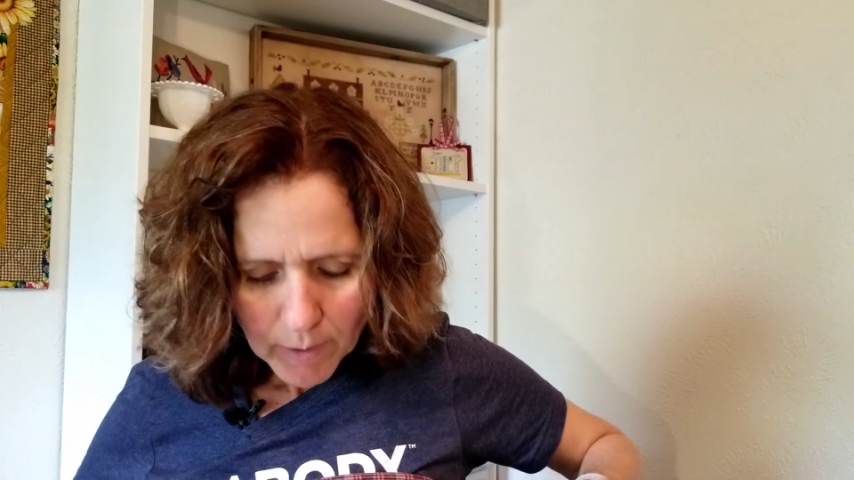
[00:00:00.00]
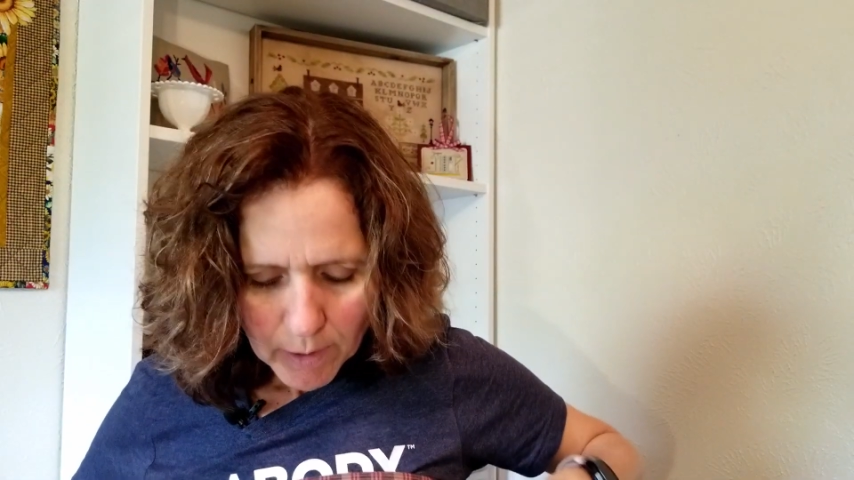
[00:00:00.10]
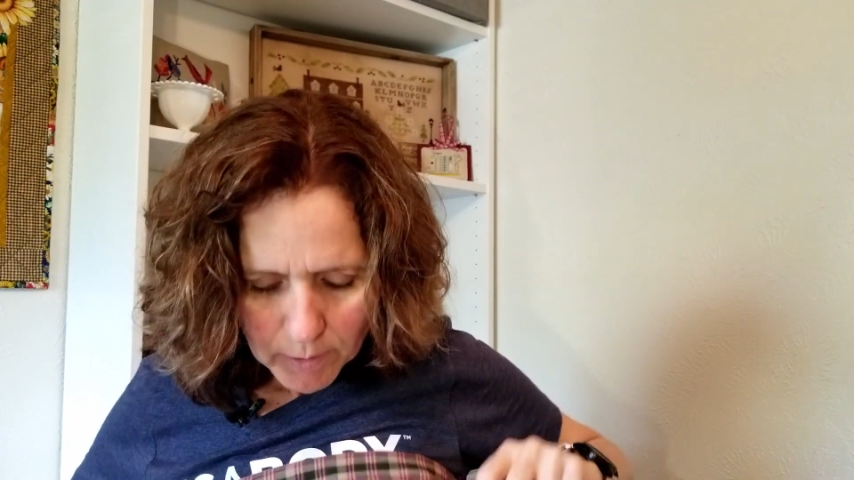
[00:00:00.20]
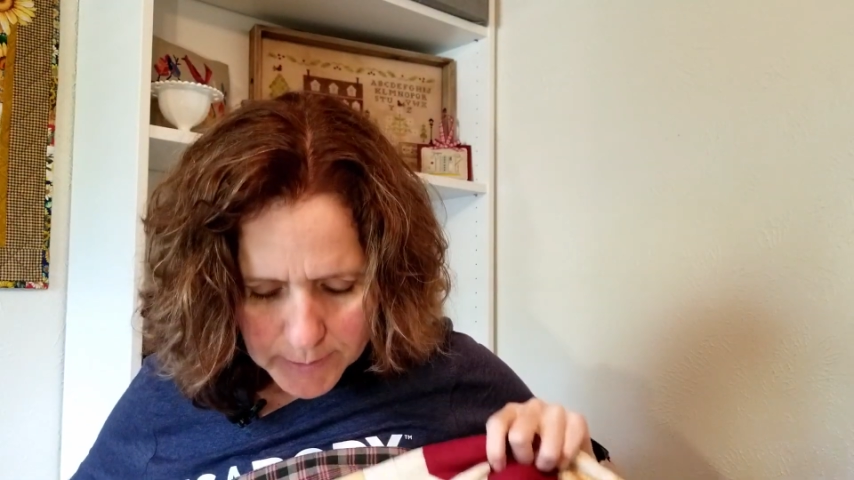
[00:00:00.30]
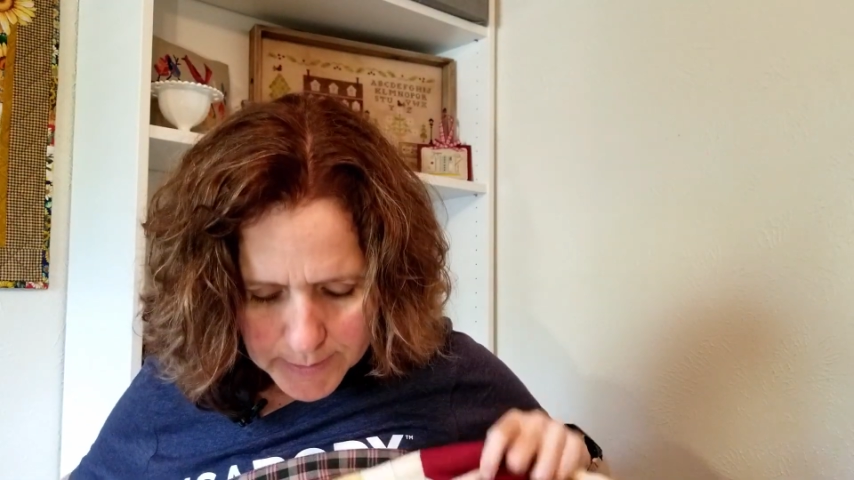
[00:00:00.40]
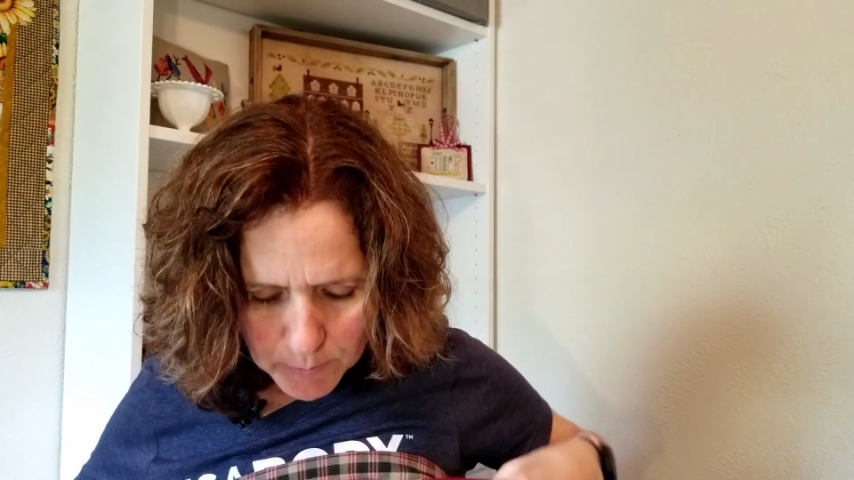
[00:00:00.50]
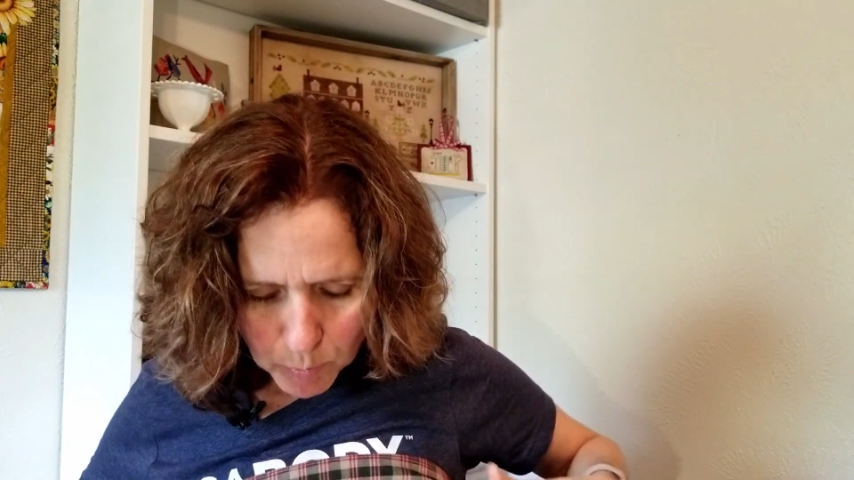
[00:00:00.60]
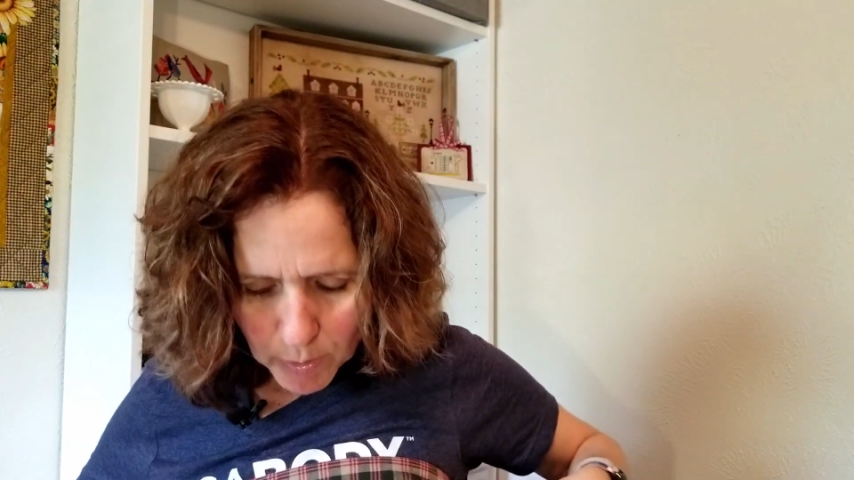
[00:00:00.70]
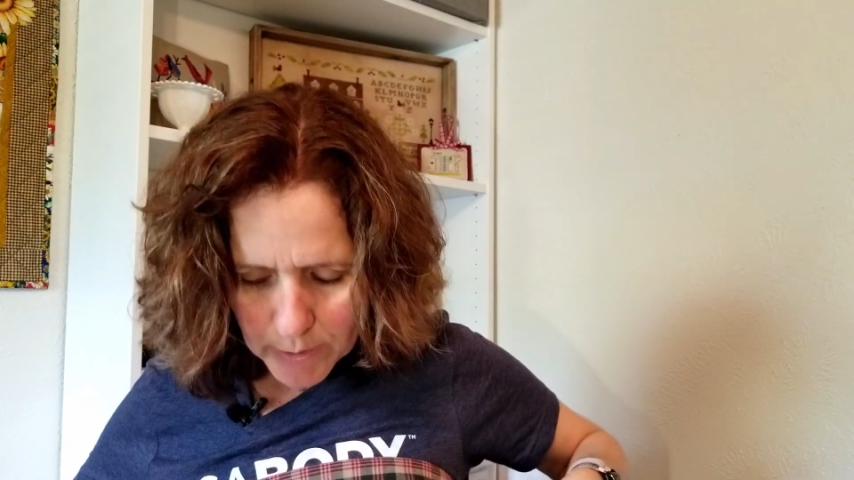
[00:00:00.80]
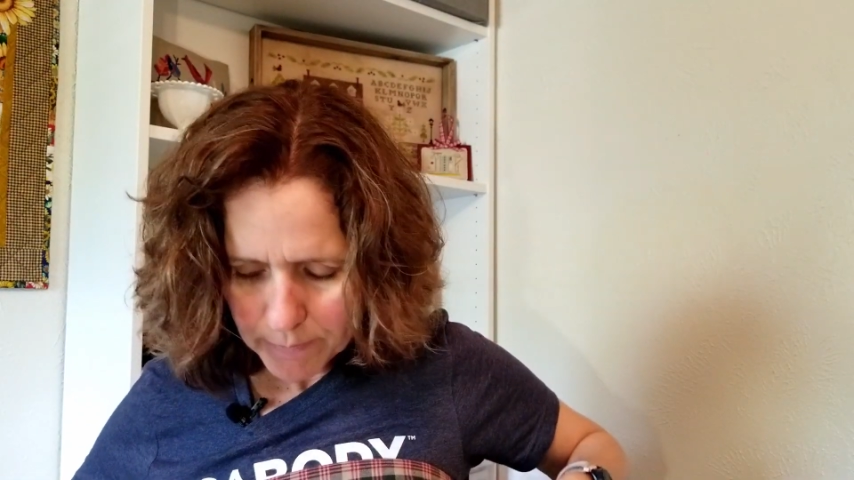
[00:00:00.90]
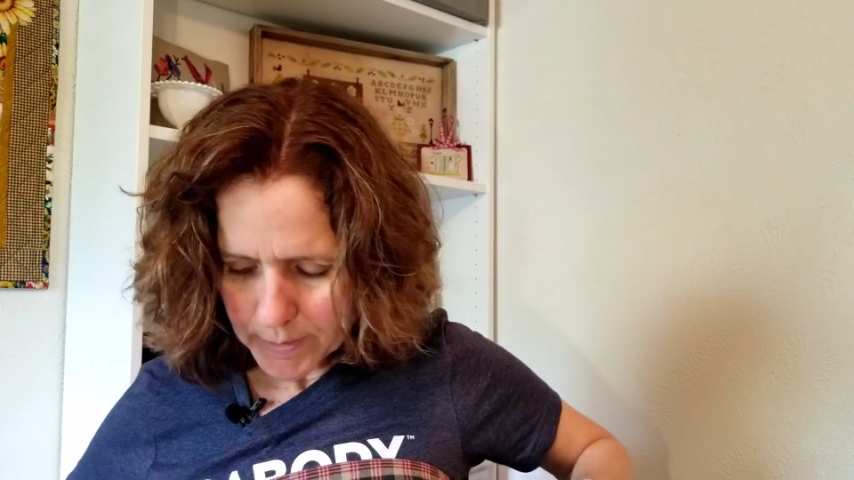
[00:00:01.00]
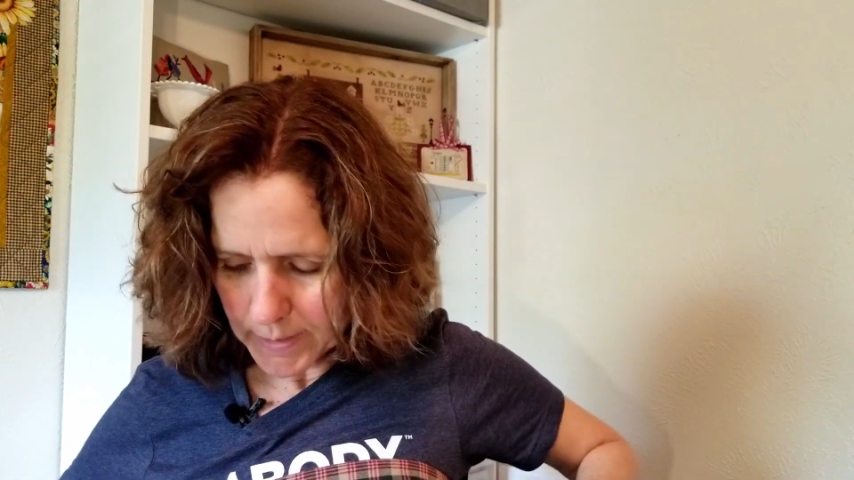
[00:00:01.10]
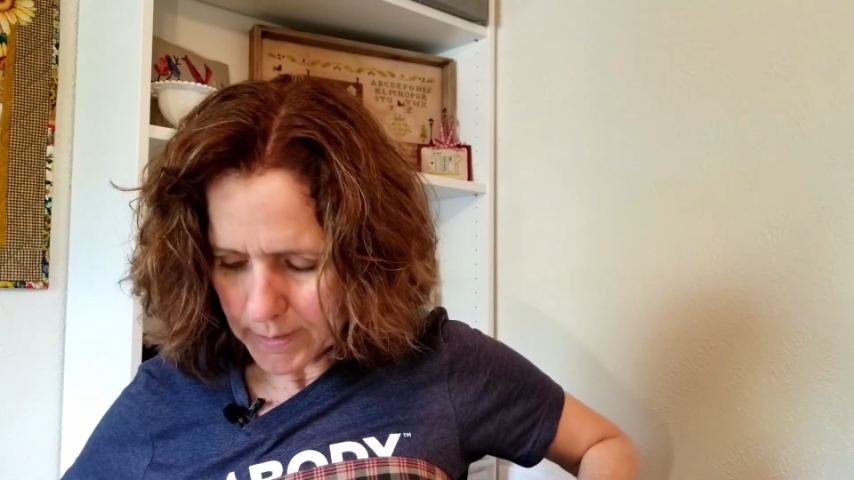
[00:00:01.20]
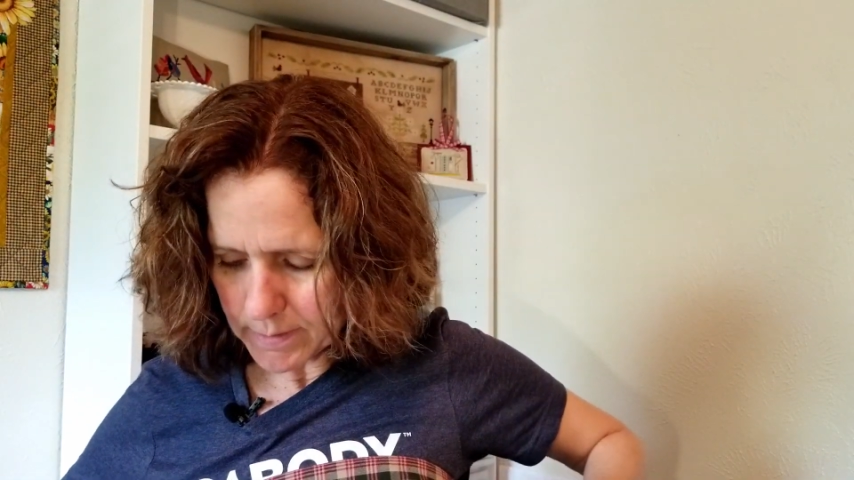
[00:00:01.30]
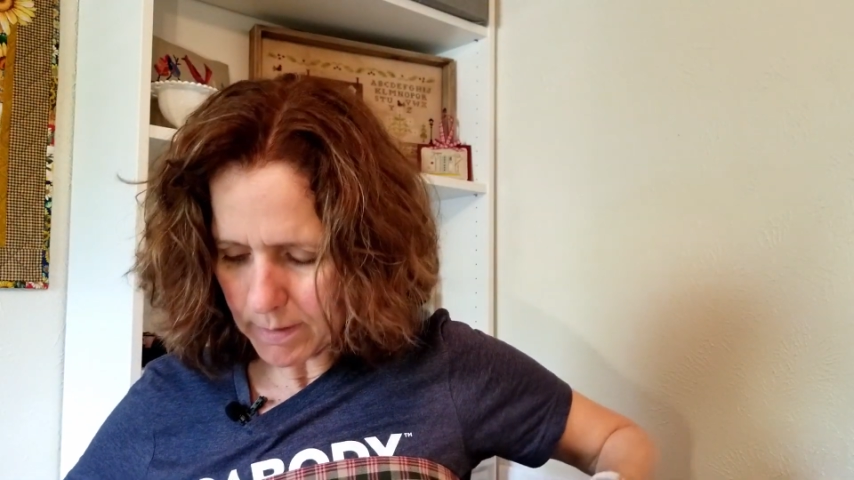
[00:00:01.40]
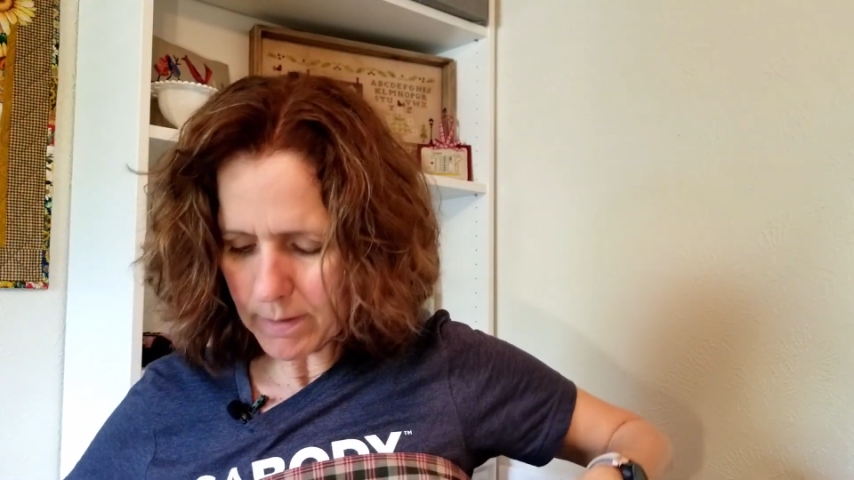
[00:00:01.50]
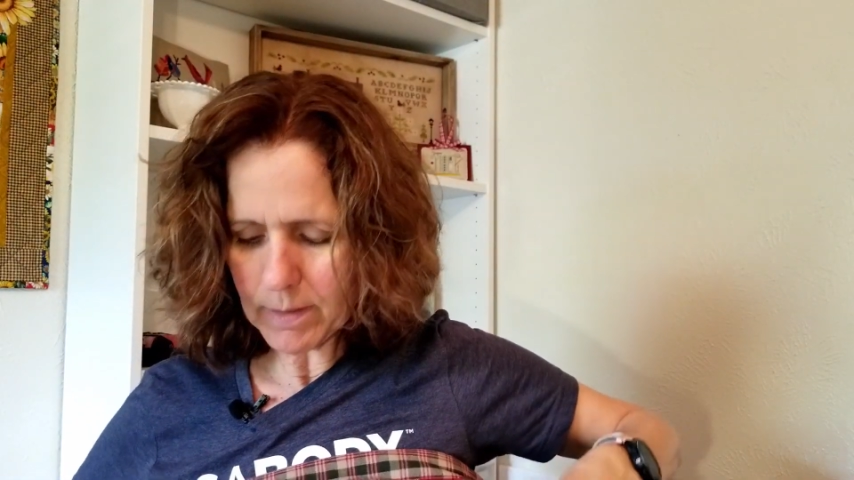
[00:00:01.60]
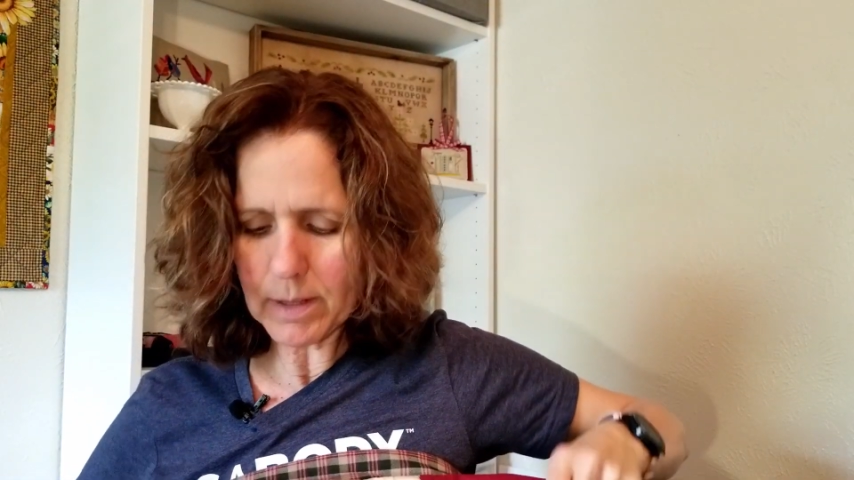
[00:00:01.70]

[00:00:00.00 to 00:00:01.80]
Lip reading: Only did one of these on